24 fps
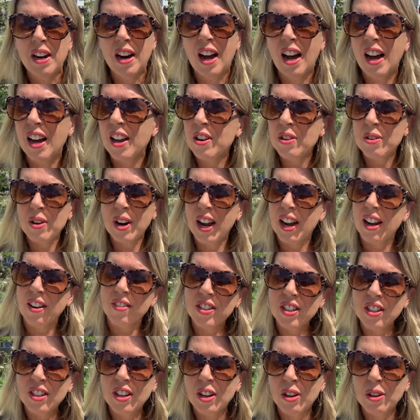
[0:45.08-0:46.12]
I don't have
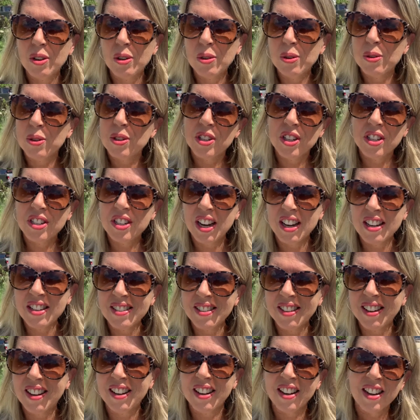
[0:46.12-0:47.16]
to go to
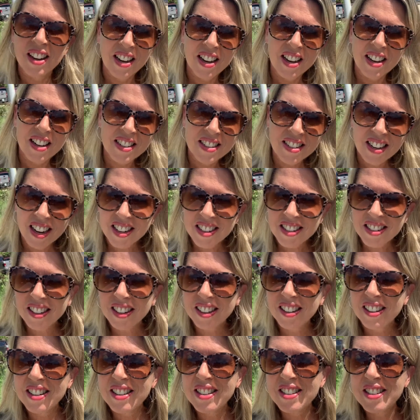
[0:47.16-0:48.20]
Tesla.
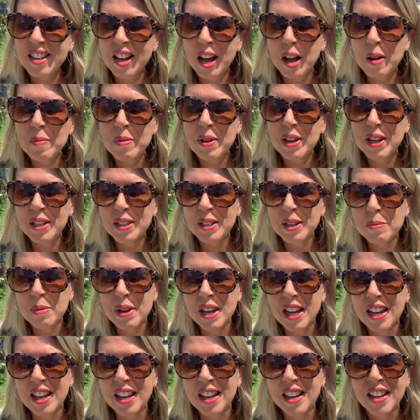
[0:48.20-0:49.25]
Tesla is coming to
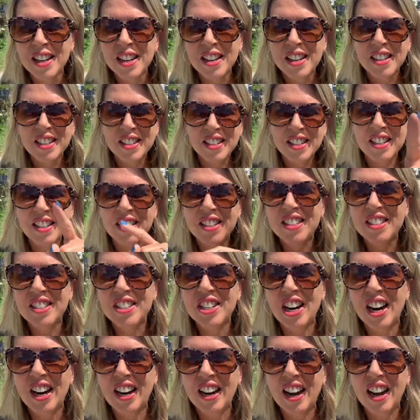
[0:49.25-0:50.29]
me to
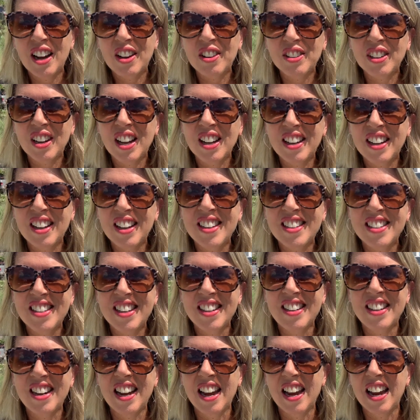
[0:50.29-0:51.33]
check out Lucky
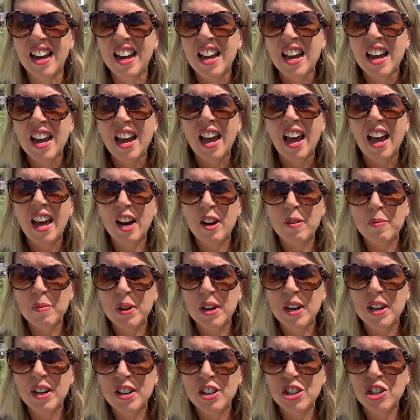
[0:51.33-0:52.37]
today, and I'm
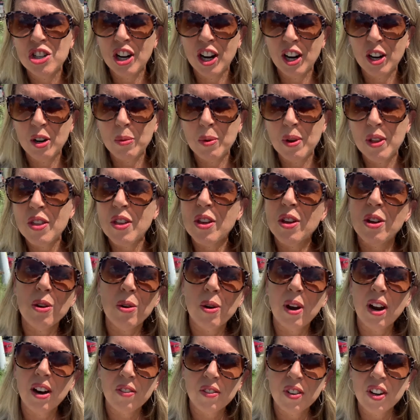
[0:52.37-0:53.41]
going to share with you
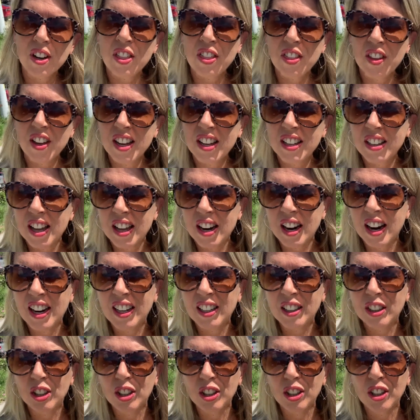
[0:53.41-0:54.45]
everything that I
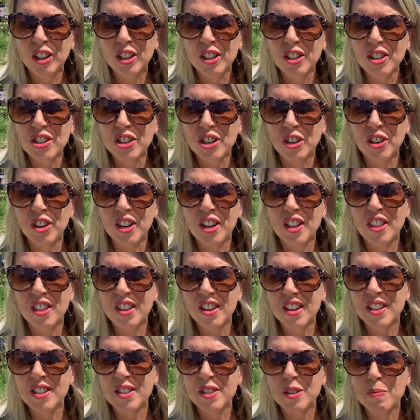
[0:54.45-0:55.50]
learned during
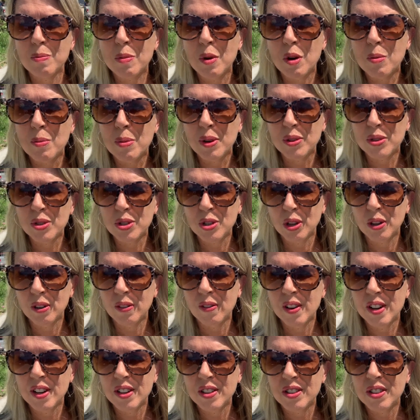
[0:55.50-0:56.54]
this mobile
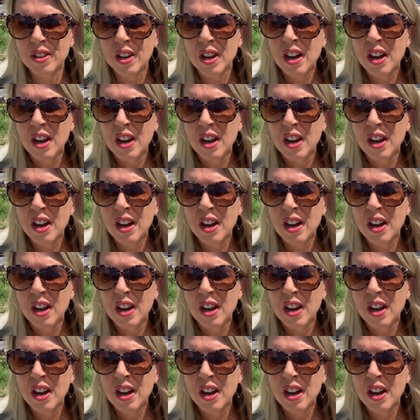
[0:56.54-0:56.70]
service